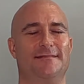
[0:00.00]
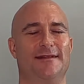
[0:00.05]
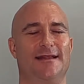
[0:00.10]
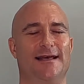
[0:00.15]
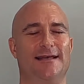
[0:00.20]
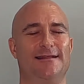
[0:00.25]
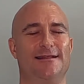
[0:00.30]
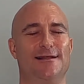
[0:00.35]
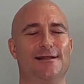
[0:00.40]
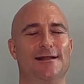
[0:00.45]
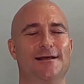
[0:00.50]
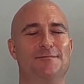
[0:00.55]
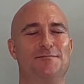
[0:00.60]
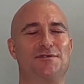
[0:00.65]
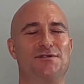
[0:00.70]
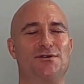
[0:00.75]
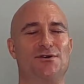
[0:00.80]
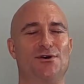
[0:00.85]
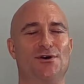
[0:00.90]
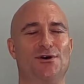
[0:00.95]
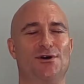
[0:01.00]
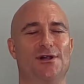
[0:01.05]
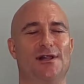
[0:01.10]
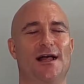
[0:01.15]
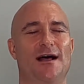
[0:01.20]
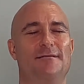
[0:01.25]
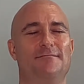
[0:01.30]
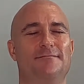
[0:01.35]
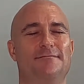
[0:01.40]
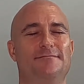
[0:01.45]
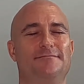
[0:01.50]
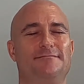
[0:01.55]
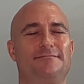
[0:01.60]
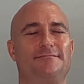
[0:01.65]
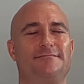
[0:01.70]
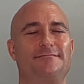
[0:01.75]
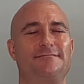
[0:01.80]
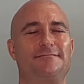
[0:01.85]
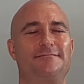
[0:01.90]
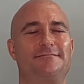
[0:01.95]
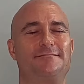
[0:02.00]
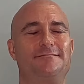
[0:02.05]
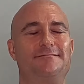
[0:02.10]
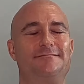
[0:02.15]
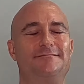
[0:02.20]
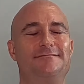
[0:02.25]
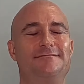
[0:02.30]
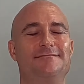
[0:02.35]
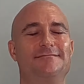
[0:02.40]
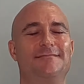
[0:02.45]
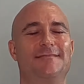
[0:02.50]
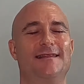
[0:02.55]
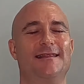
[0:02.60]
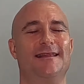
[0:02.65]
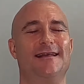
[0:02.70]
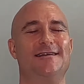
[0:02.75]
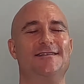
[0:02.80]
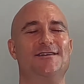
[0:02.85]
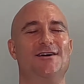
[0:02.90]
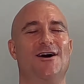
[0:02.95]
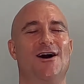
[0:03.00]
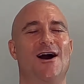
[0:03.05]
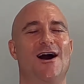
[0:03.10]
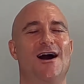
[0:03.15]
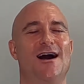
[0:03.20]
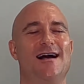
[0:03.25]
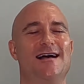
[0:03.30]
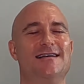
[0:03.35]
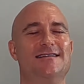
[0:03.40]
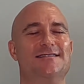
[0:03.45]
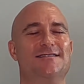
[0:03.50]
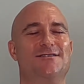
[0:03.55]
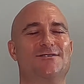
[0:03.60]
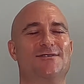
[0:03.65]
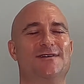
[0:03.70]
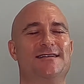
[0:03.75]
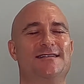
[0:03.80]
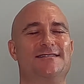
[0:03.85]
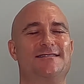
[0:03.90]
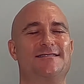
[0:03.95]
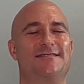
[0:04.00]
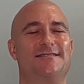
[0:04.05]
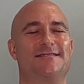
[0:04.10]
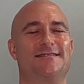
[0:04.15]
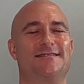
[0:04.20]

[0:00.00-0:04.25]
Let the lips curl up. Let your eyes crease.